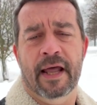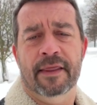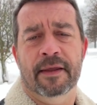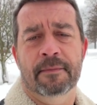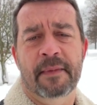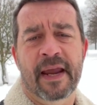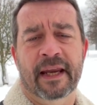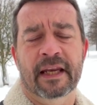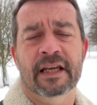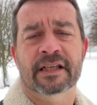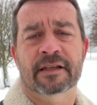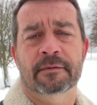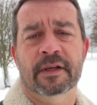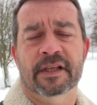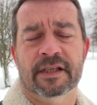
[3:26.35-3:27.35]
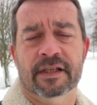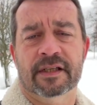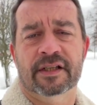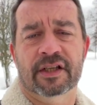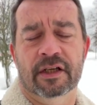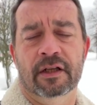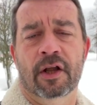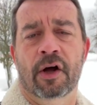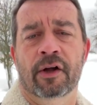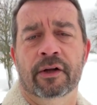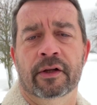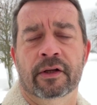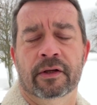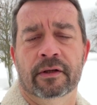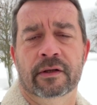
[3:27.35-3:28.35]
the mechanism is
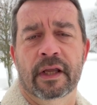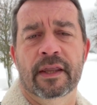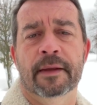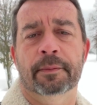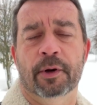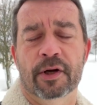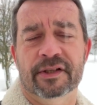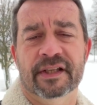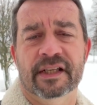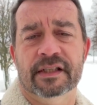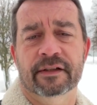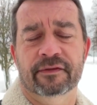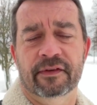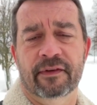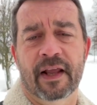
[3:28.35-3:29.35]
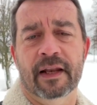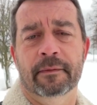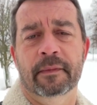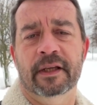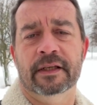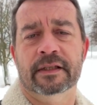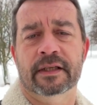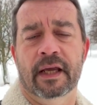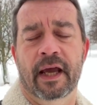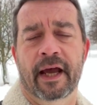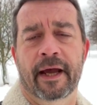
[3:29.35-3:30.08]
still in the process of development.